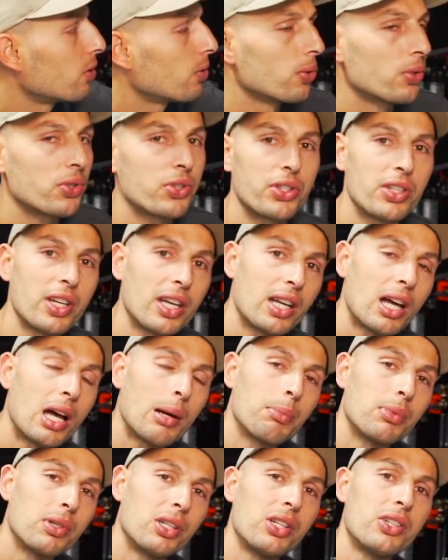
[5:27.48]
to set
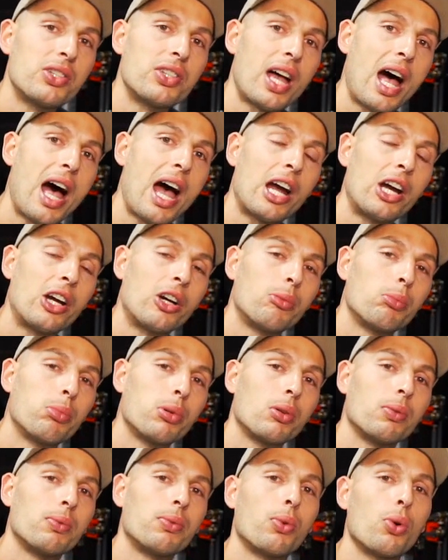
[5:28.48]
up
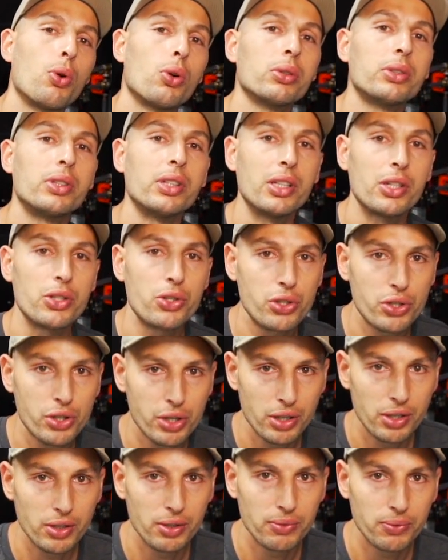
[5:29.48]
desirable voltage
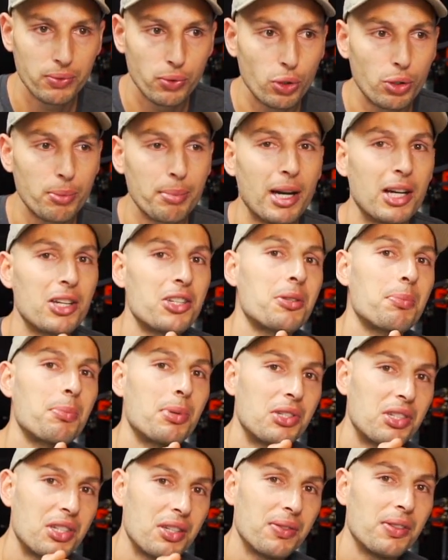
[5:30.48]
for my
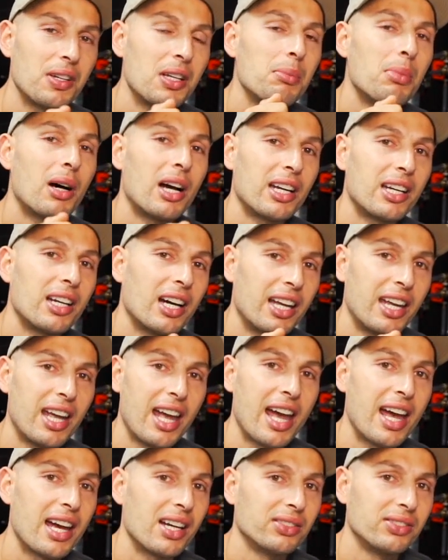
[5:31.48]
specific bike I
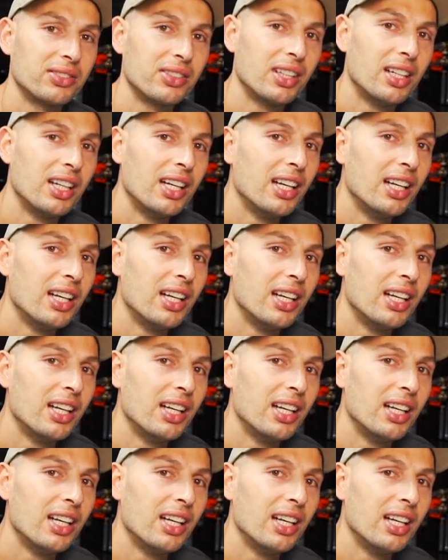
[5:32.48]
have.